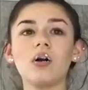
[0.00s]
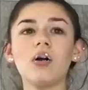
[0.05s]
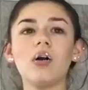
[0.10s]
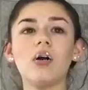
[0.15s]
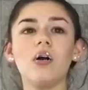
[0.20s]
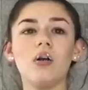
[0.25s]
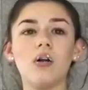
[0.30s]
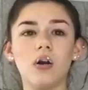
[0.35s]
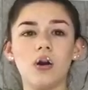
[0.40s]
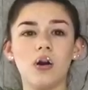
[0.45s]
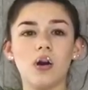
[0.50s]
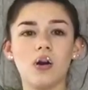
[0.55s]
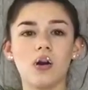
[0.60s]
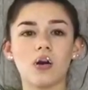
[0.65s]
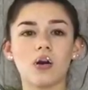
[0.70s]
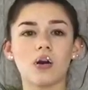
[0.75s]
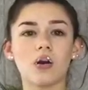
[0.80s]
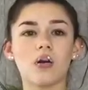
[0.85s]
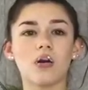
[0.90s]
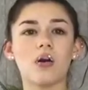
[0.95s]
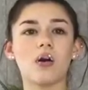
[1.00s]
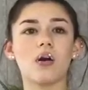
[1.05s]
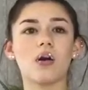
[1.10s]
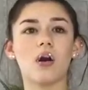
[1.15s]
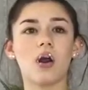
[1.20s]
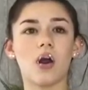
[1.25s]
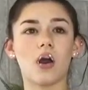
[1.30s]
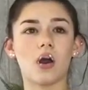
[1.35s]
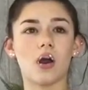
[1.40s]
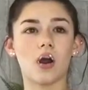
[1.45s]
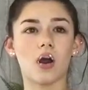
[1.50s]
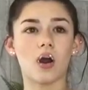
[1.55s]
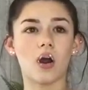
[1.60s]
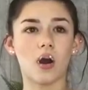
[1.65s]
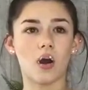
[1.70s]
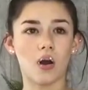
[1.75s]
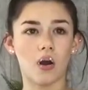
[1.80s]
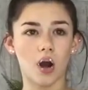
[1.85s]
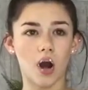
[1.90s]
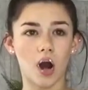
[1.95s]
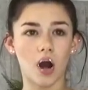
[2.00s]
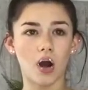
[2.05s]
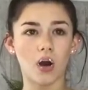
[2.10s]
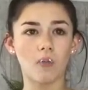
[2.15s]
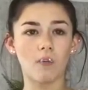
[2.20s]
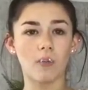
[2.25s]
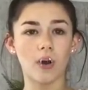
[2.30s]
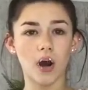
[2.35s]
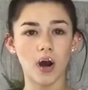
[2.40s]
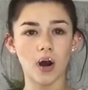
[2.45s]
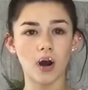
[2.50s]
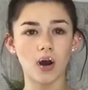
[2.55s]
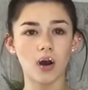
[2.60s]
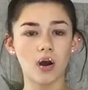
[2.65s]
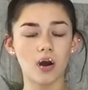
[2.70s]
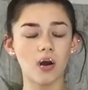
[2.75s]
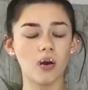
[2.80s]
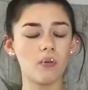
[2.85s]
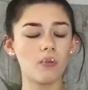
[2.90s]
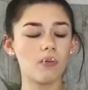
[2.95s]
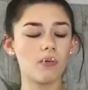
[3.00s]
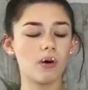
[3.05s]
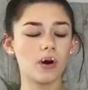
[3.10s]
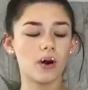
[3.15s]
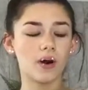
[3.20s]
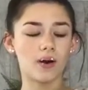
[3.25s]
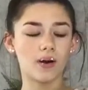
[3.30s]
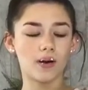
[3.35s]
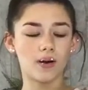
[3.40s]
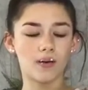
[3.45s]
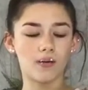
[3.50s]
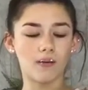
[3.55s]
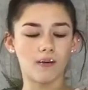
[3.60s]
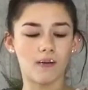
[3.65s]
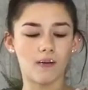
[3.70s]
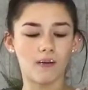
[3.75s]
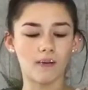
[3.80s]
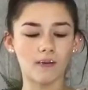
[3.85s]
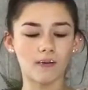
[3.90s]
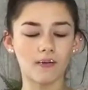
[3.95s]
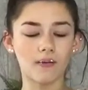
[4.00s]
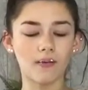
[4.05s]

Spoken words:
This is gonna take a bit, but I got calm.